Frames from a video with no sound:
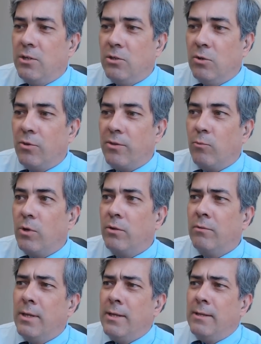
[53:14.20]
can you do with it?
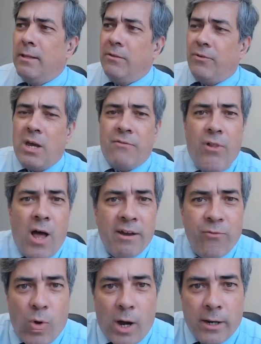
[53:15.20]
Well, if you have
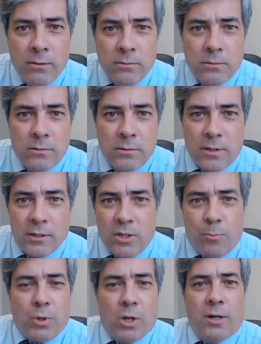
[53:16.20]
LiveWire,
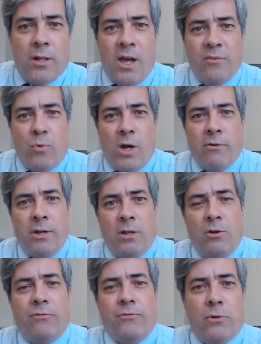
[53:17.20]
you plug a LiveWire
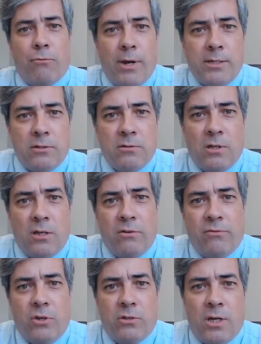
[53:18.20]
in and you're off to the races
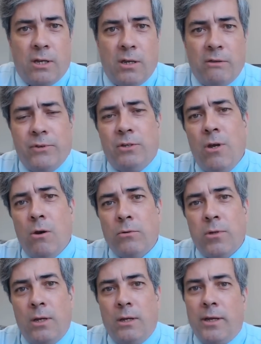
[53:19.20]
and you, you're done. If you
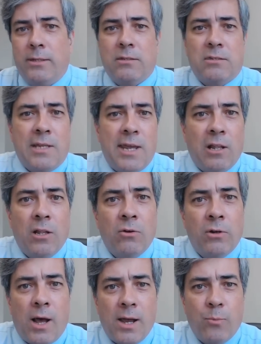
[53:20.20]
don't, it's a
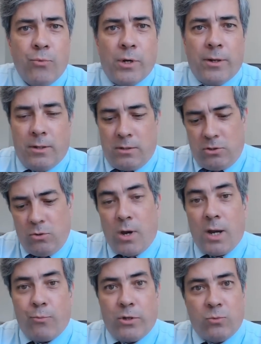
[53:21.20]
standalone hybrid,
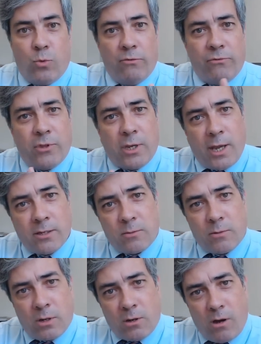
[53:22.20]
two hybrids, one for the
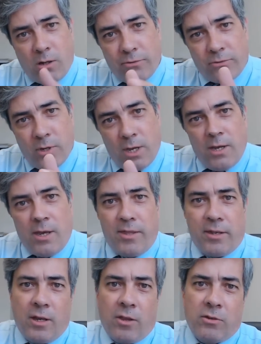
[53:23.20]
guest calls
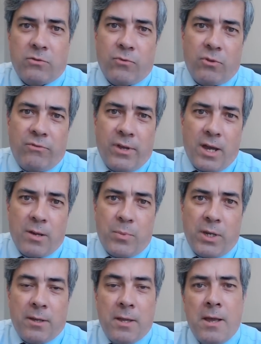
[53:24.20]
and then the others for the V
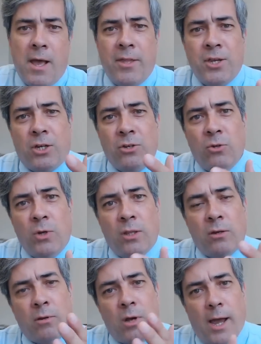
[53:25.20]
I P. And then you can do
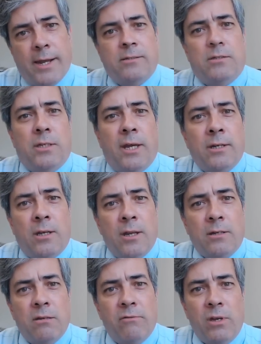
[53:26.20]
either I S D N
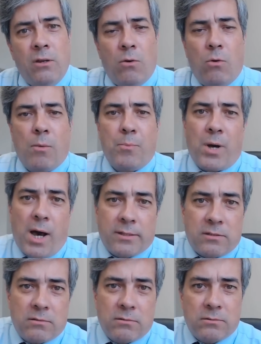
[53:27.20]
connectivity or
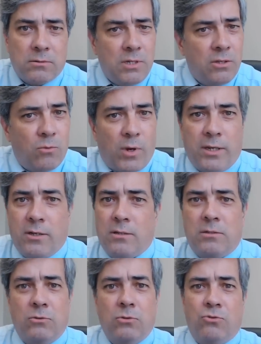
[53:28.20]
POTS. So either way, you
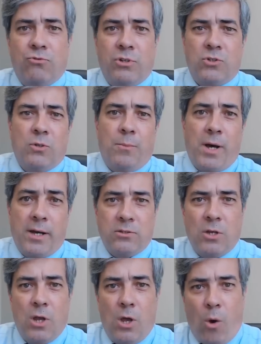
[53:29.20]
can still do traditional
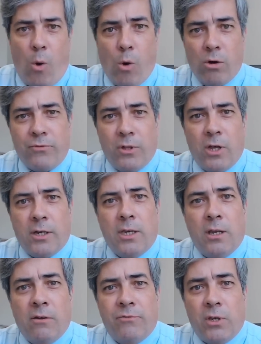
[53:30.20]
POTS, or if you're
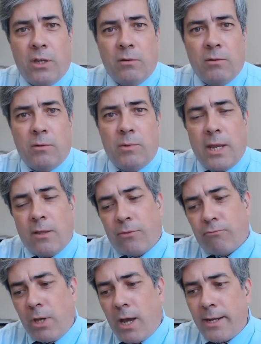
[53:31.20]
lucky enough, you can
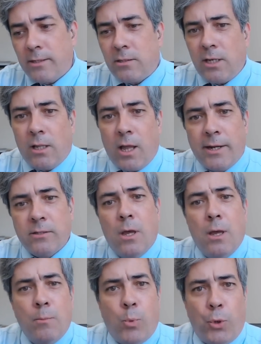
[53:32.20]
take three I S D N
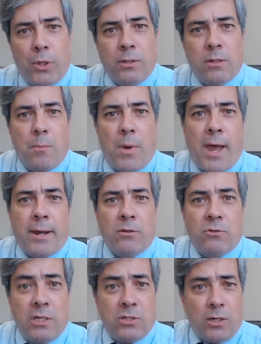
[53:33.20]
lines, put it into the
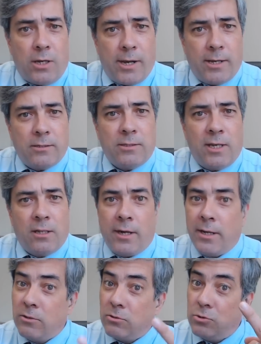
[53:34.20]
back, because each I S D
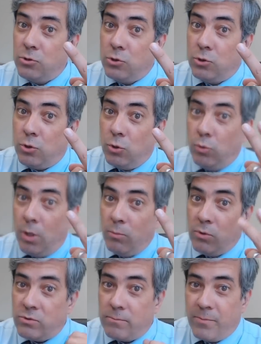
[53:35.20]
N line has two
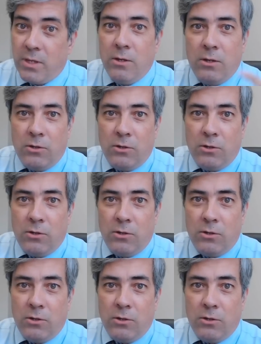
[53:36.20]
numbers,